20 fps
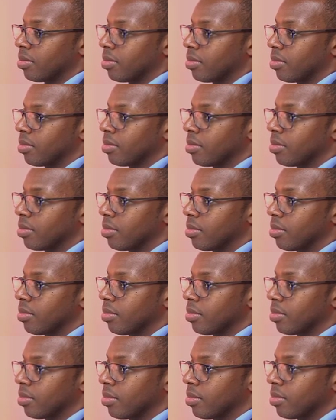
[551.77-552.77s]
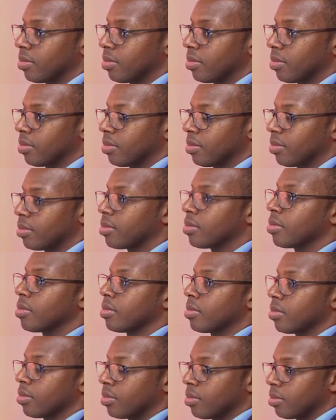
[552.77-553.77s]

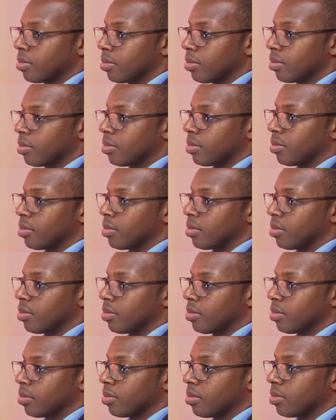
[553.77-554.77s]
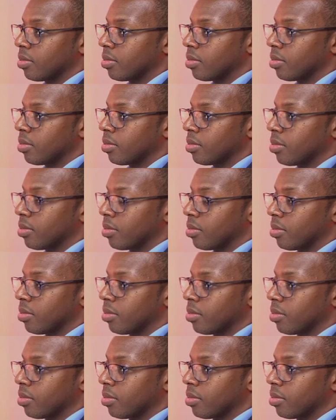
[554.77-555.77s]

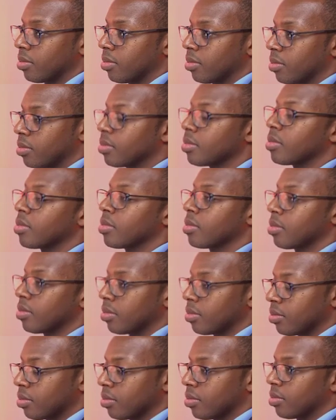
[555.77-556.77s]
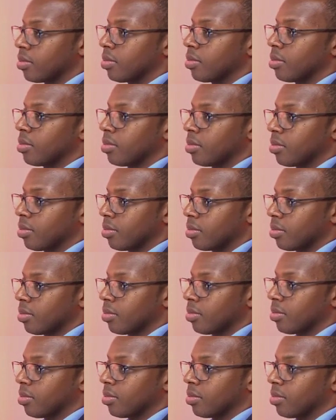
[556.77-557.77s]

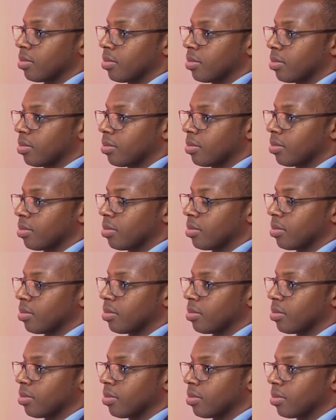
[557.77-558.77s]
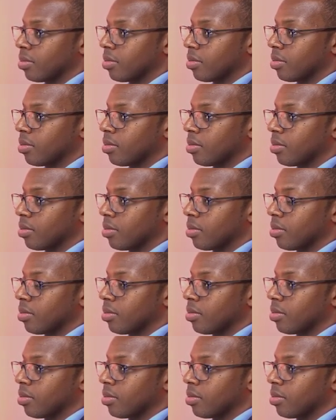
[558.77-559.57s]
(silent)